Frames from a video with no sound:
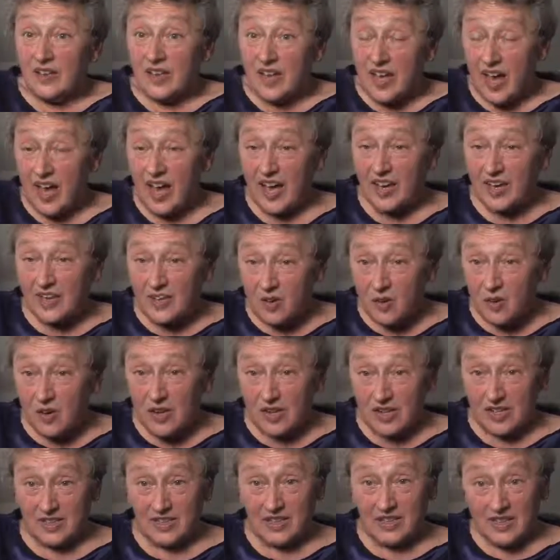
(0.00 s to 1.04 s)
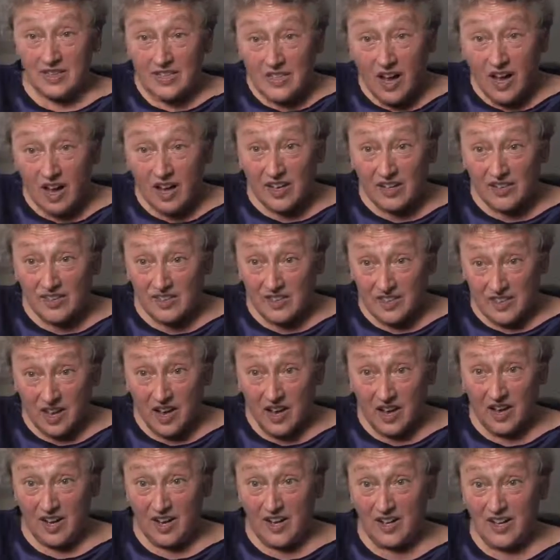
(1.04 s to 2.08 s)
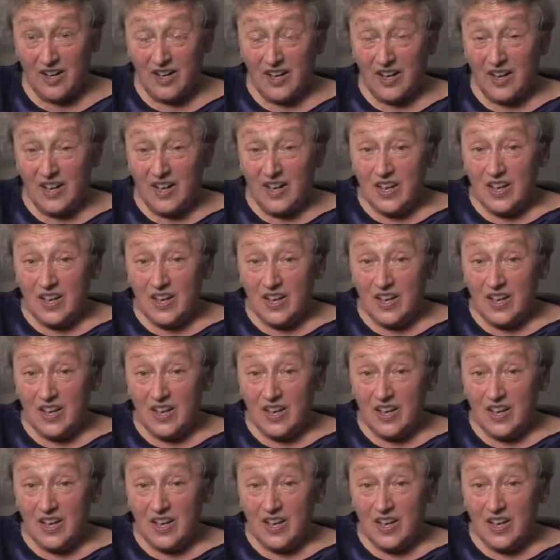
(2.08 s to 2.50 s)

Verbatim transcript: categorically not denied